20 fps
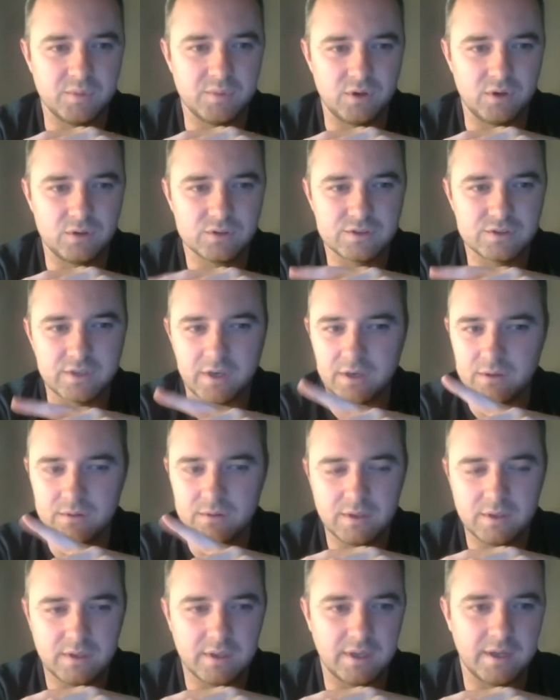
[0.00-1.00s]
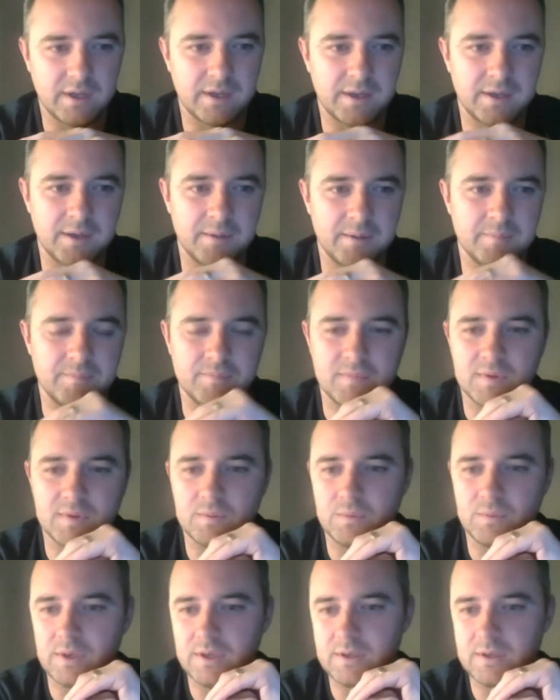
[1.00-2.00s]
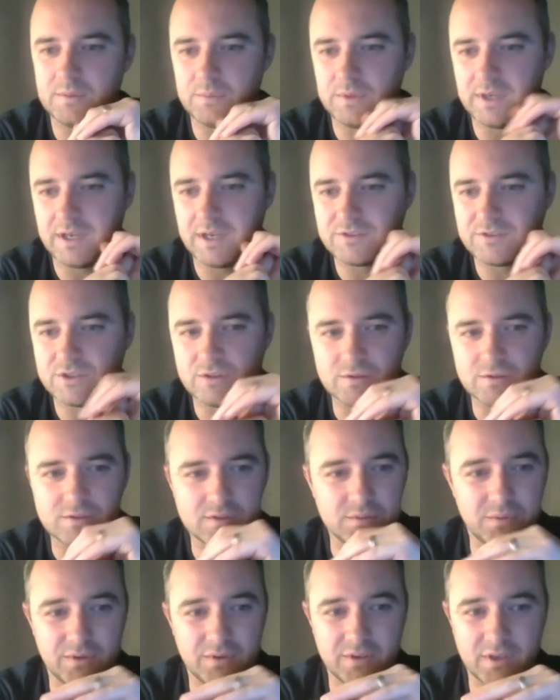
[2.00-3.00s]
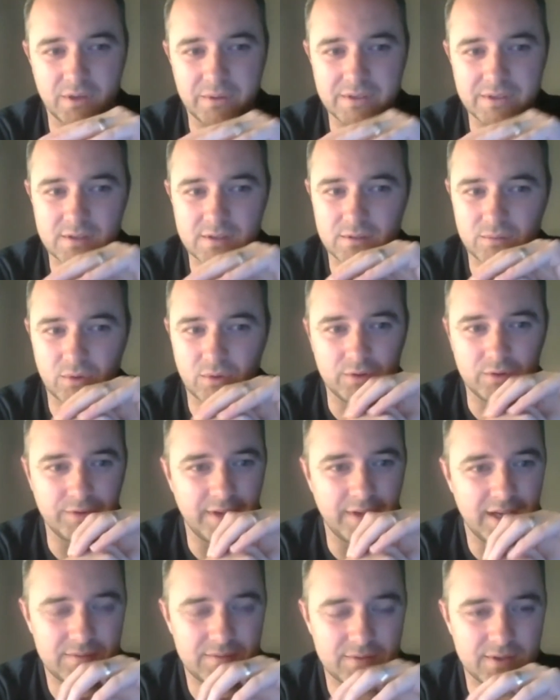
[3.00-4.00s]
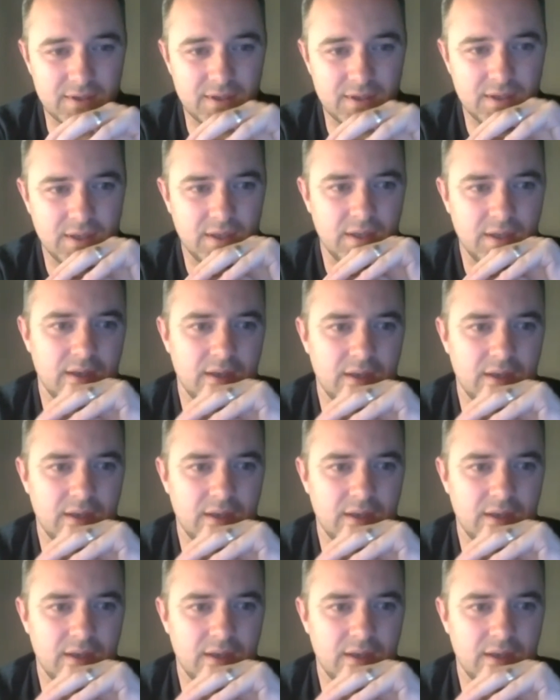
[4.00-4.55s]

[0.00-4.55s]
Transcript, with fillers: But also um, we we have students that want to go into the Royal Navy.